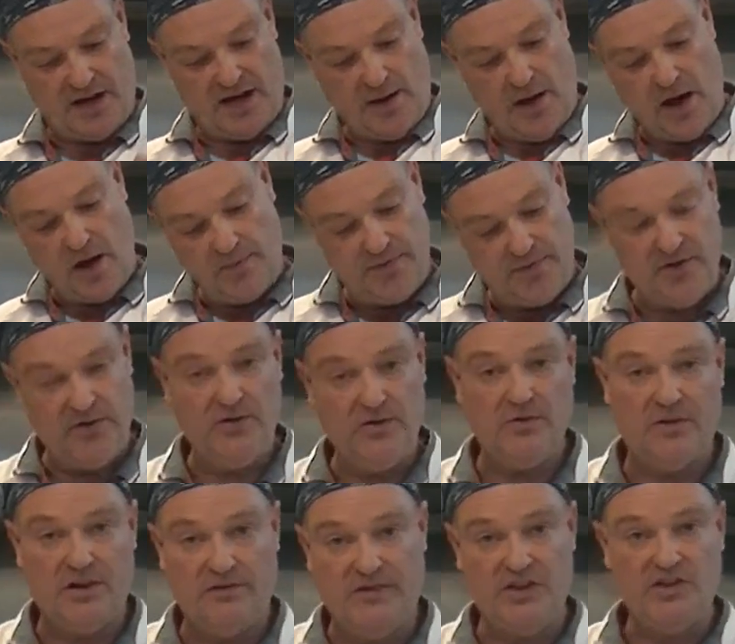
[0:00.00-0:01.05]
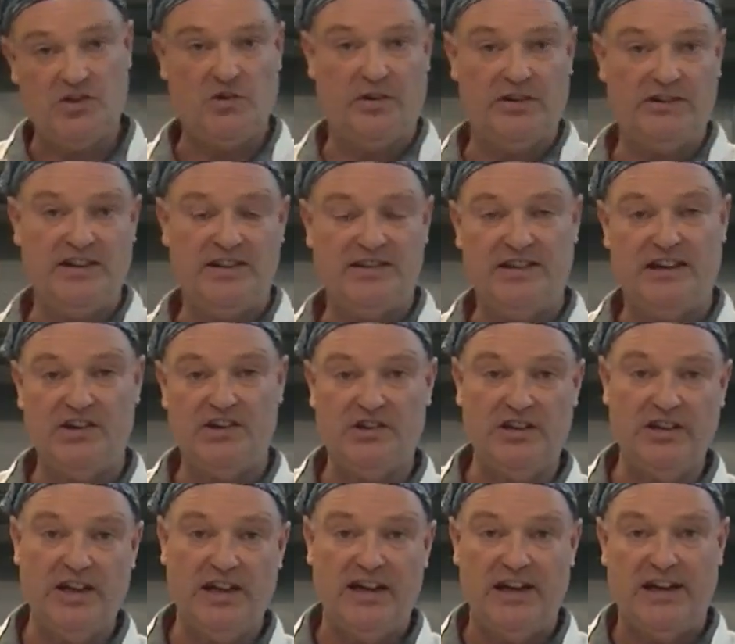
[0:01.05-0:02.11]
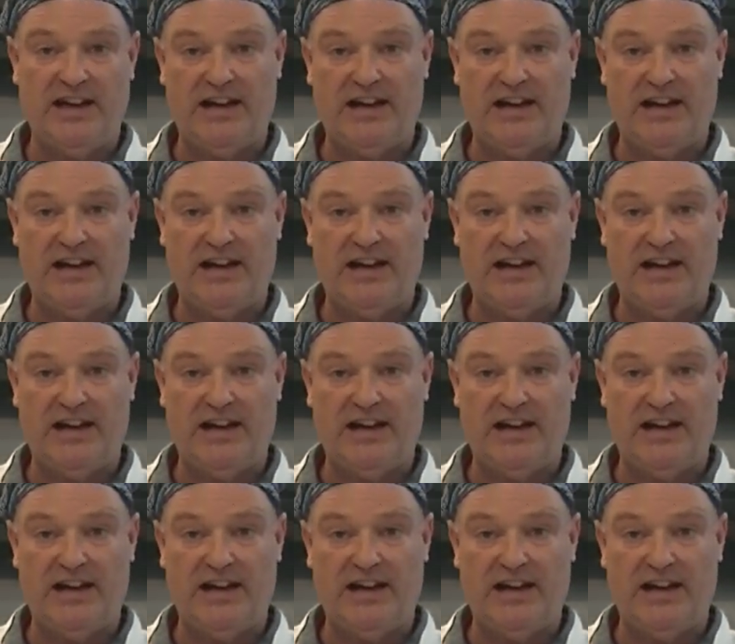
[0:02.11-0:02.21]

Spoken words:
hope you have enjoyed this session